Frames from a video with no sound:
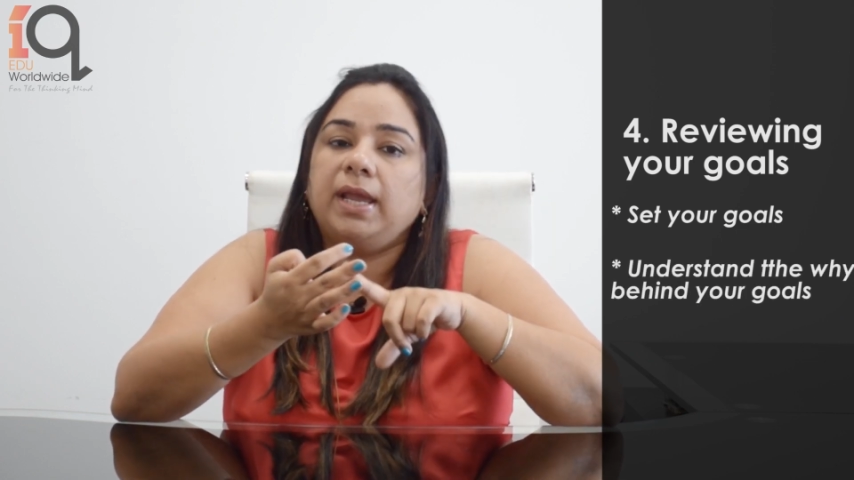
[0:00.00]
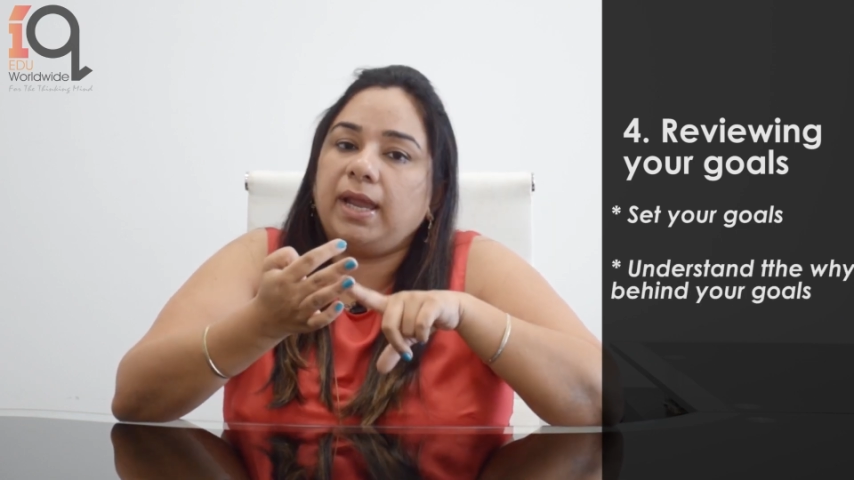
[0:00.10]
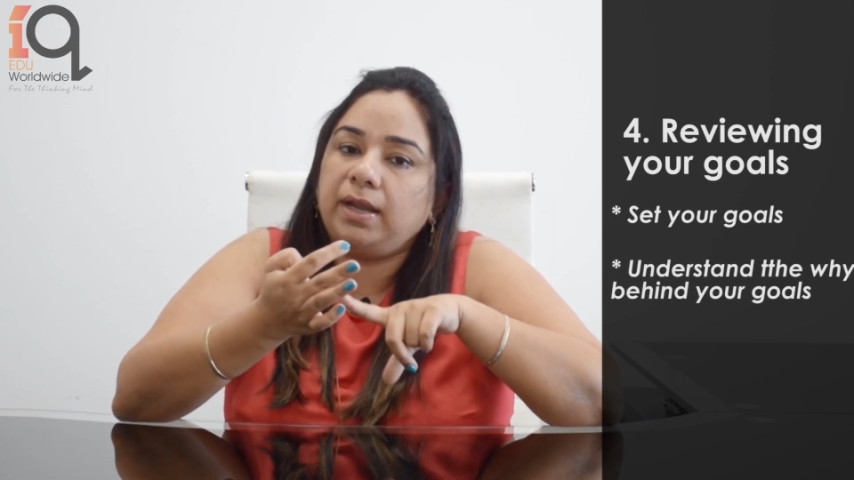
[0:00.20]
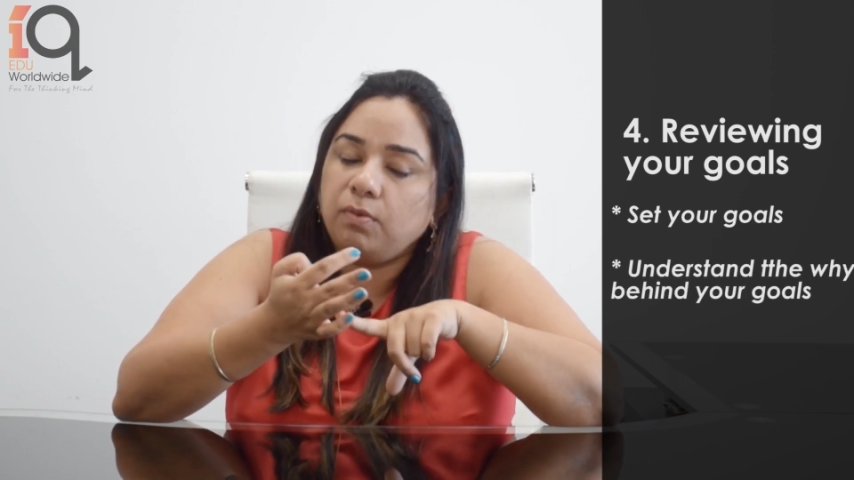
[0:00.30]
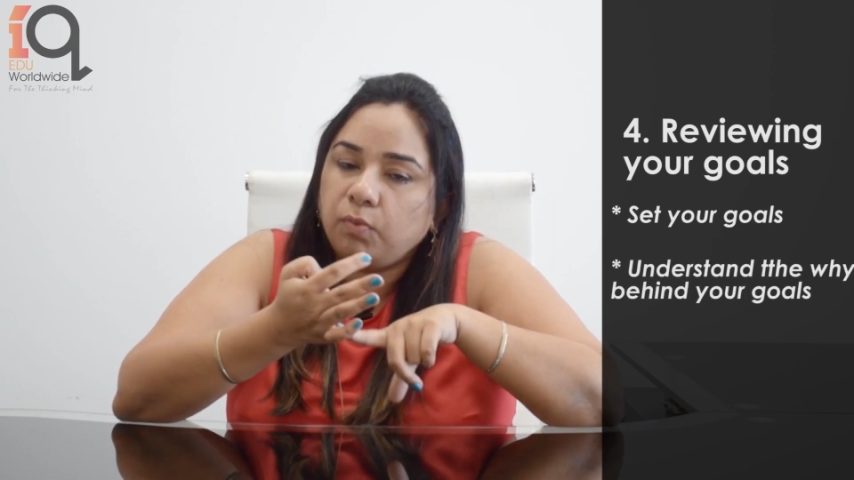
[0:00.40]

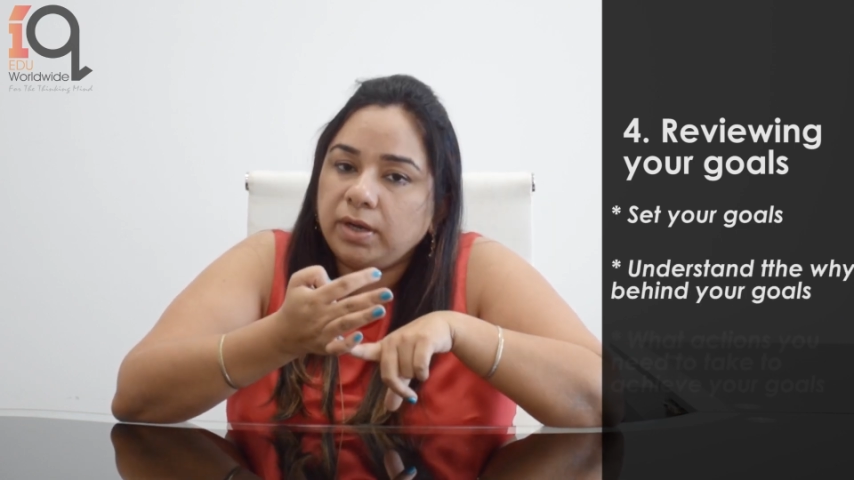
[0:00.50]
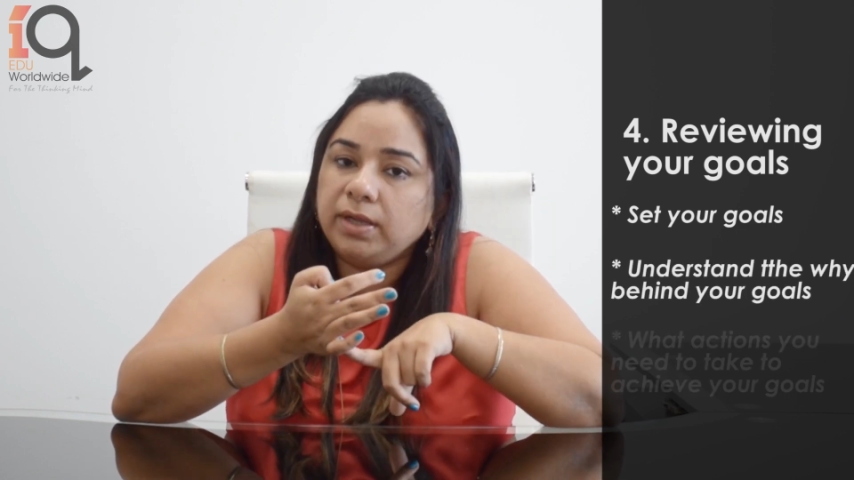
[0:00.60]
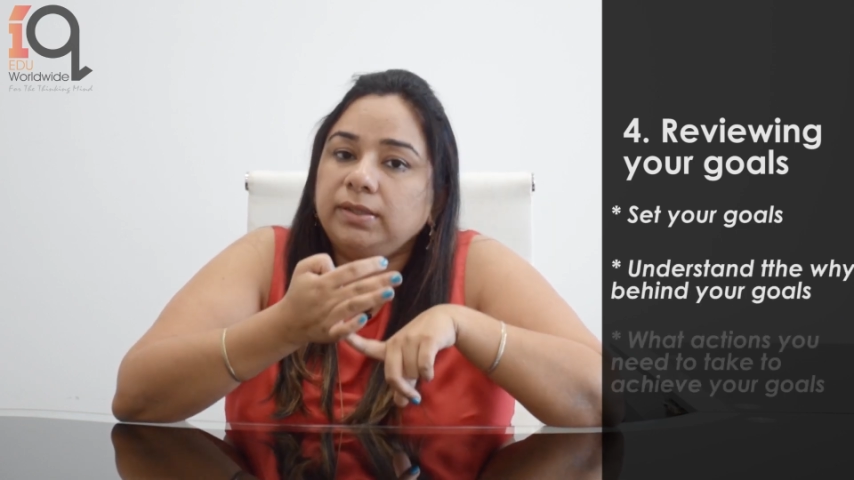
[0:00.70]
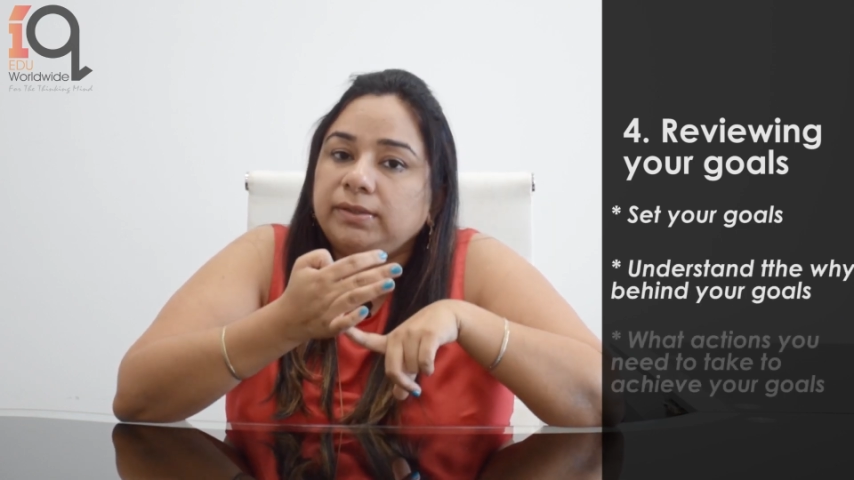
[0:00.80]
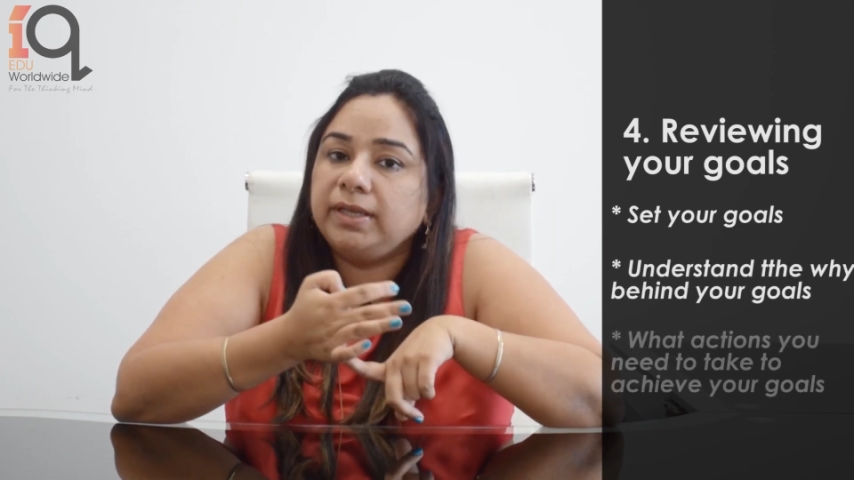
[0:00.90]
and what
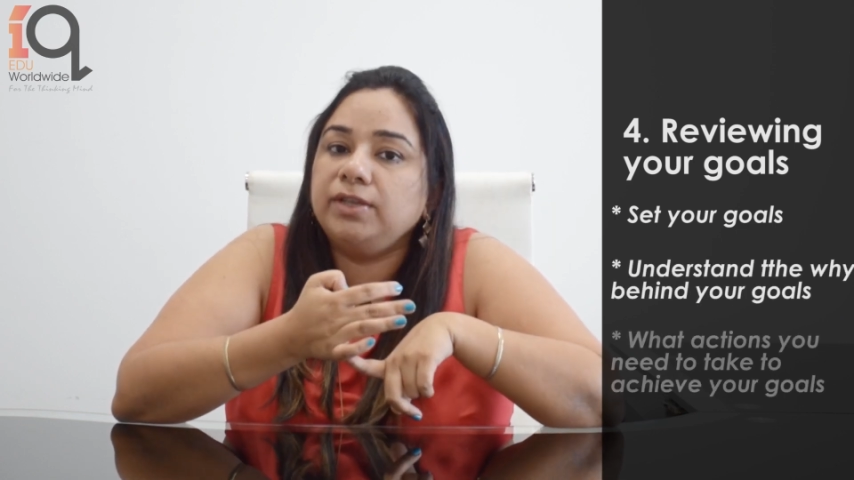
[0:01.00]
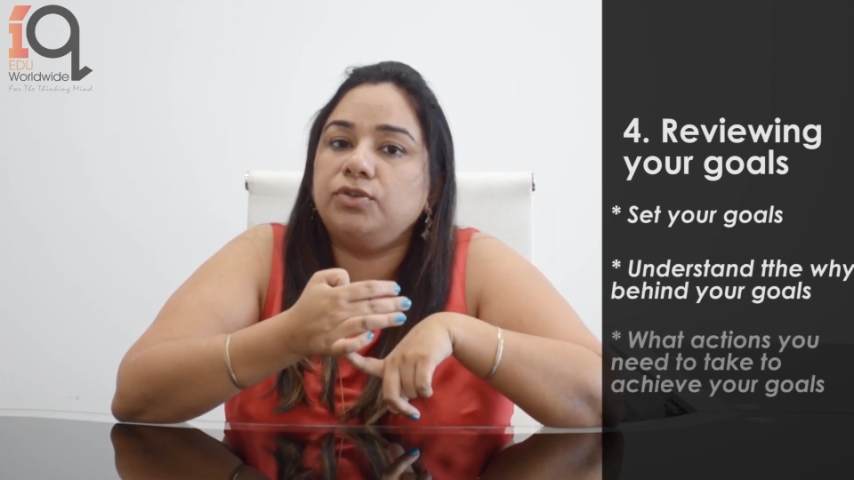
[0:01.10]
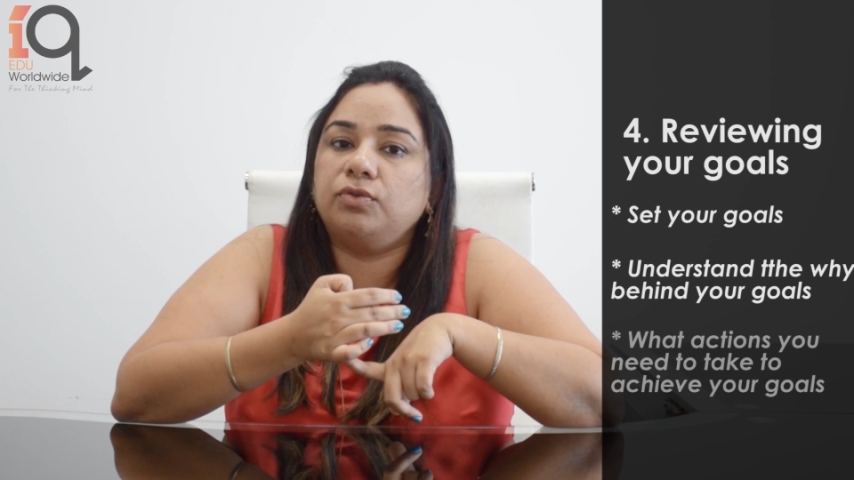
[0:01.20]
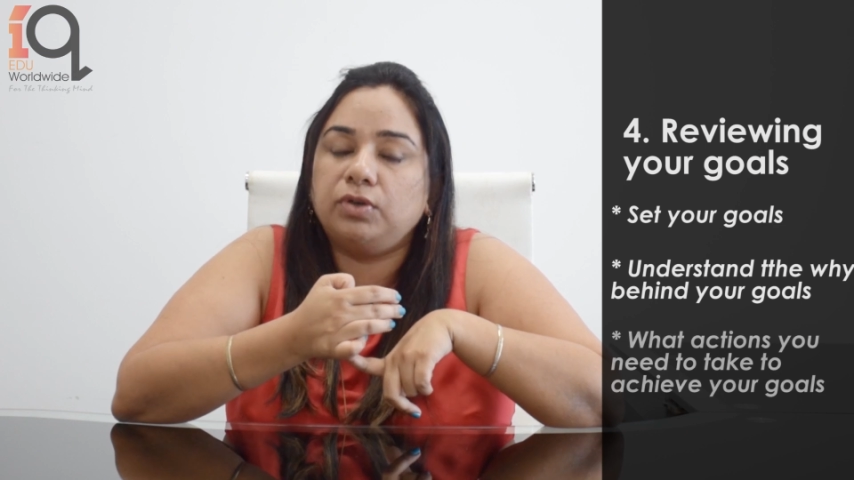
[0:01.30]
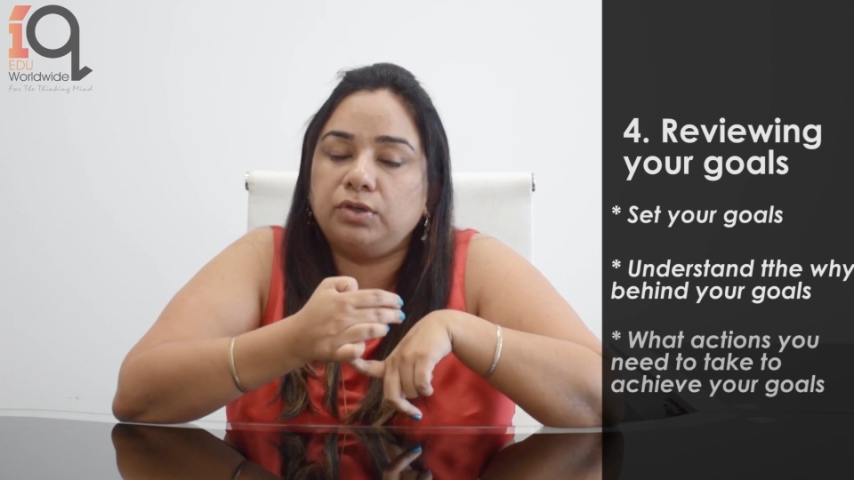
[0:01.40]
are the things
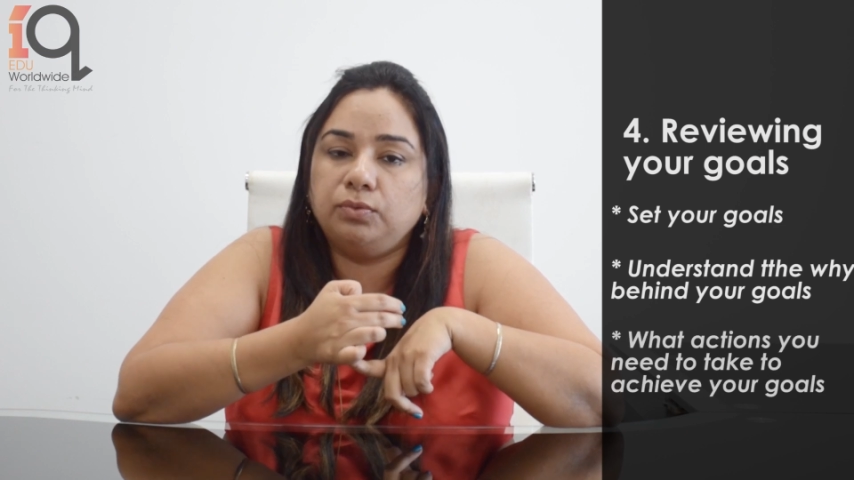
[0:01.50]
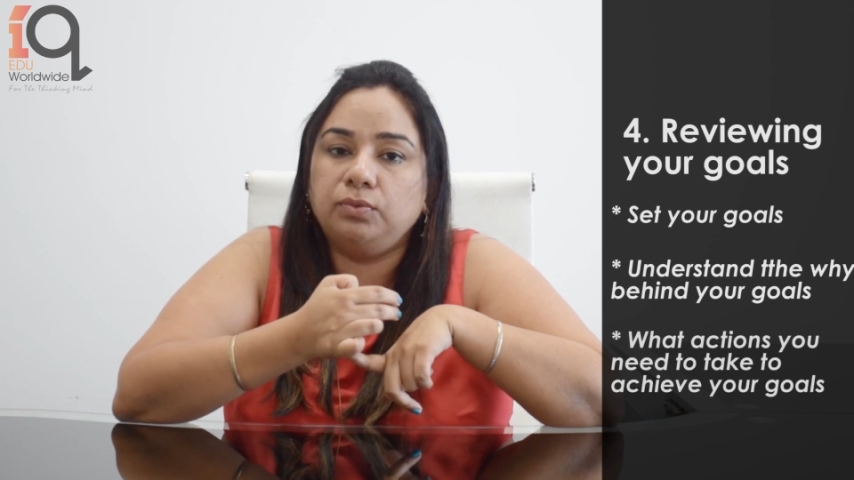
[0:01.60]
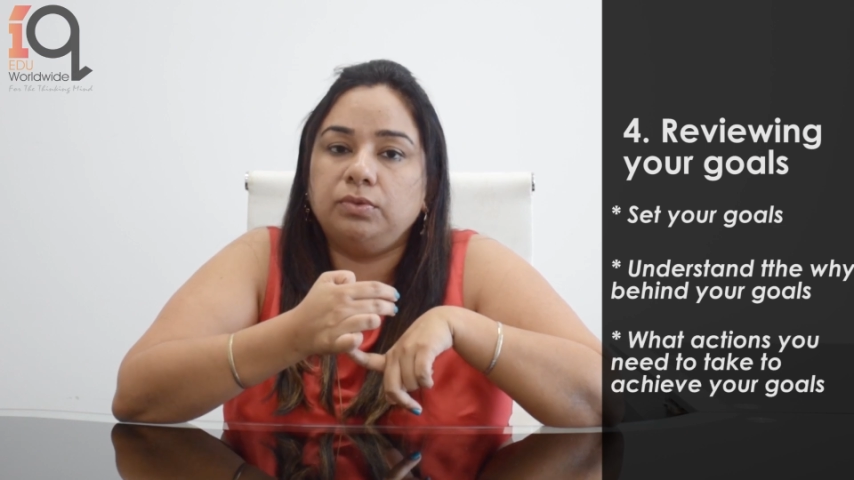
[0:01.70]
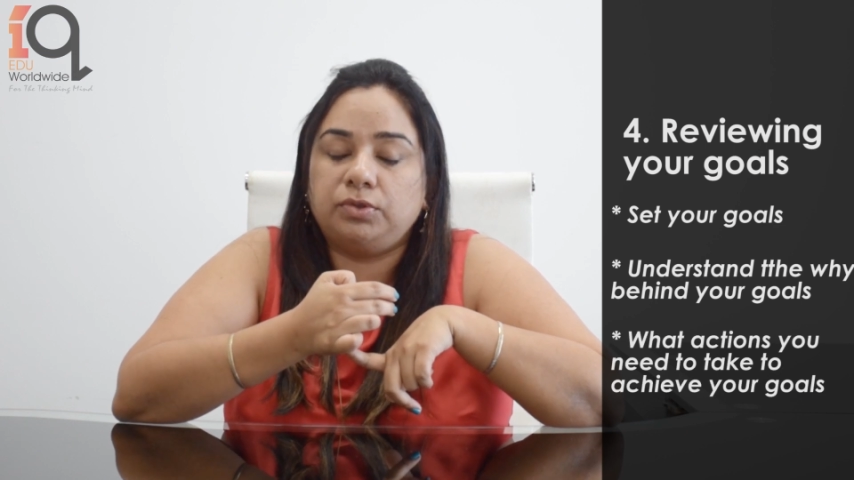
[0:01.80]
you're going to do